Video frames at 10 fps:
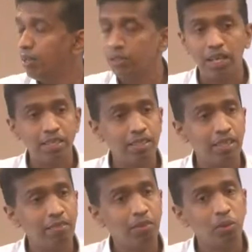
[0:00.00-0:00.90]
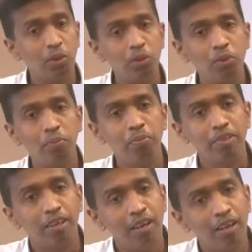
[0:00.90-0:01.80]
As I told you,
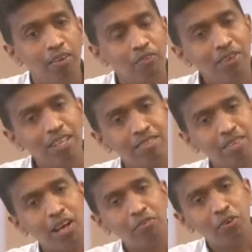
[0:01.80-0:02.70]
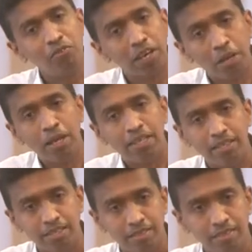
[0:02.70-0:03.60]
we start from very
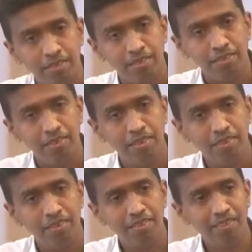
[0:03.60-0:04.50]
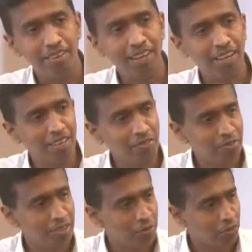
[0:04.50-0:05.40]
basics. Right? I
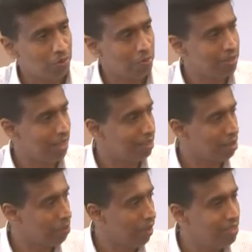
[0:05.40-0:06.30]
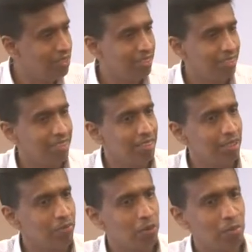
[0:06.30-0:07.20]
learned this from Mr. Anthony Page, the
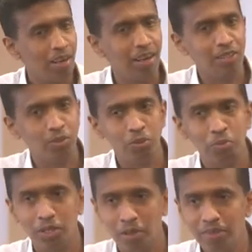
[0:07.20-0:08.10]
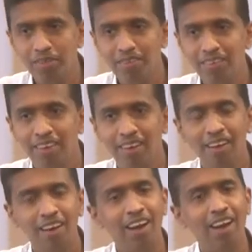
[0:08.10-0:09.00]
former Cargill's Group chairman,
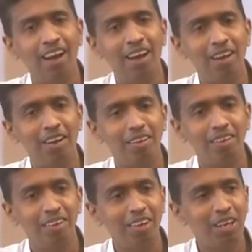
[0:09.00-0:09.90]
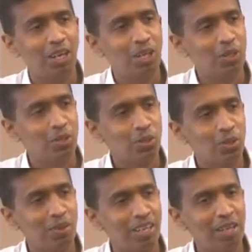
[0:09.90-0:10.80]
and
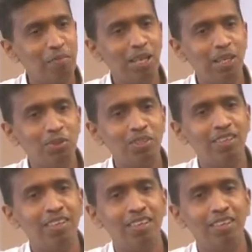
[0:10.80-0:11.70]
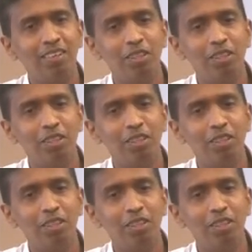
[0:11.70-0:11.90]
so he believes in the